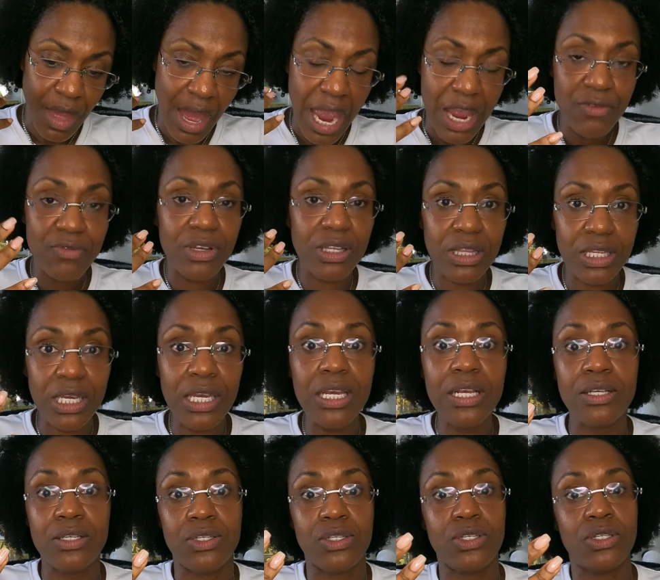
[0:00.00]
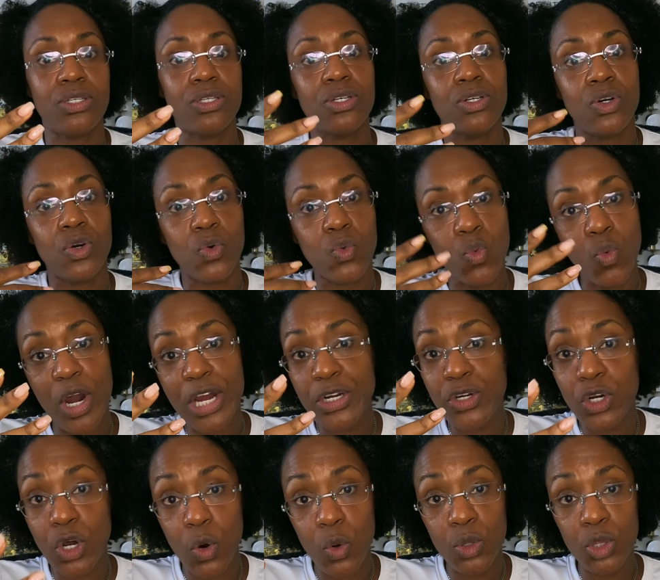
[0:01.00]
I release
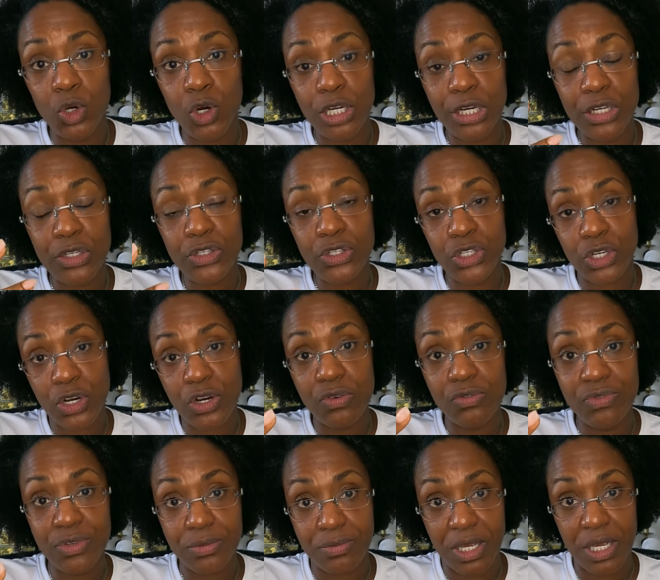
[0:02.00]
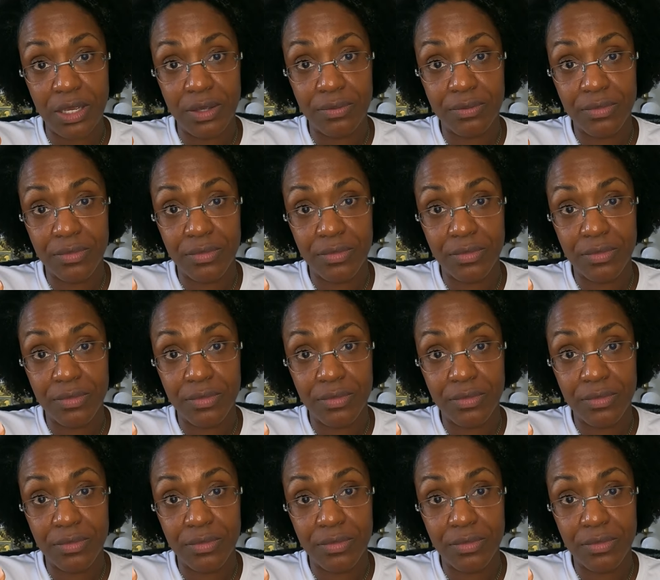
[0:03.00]
what no longer serves me.